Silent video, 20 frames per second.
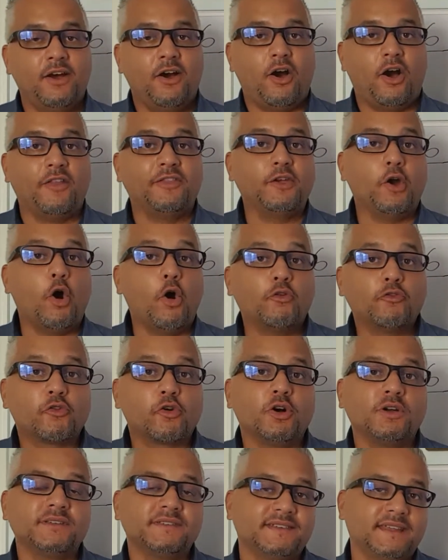on the
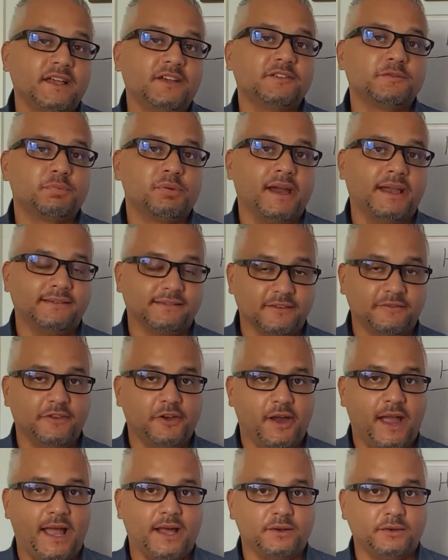overall sales price of
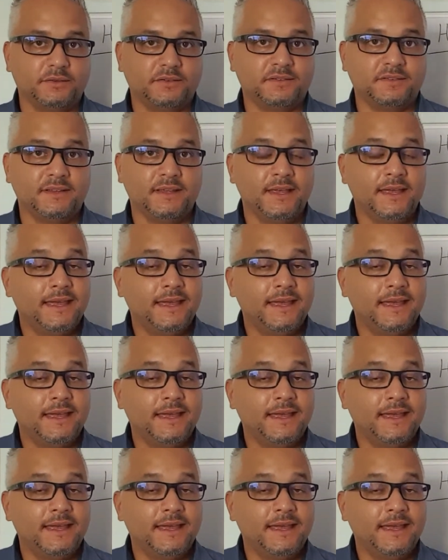your house.